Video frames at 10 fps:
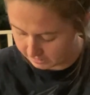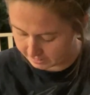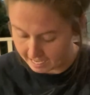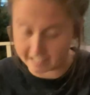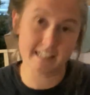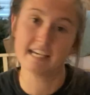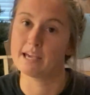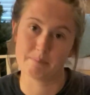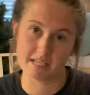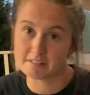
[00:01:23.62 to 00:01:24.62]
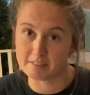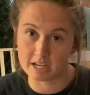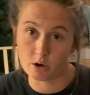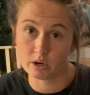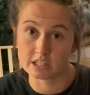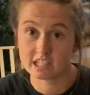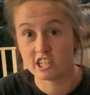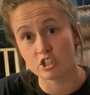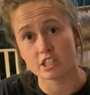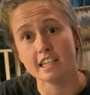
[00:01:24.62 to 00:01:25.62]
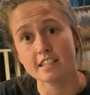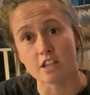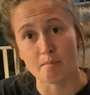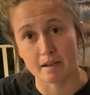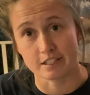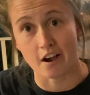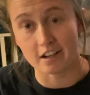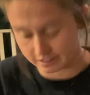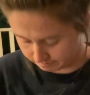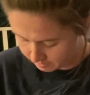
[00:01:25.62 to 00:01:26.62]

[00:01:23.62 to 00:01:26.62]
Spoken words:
sad he can't be in the video because he just eats all my socks.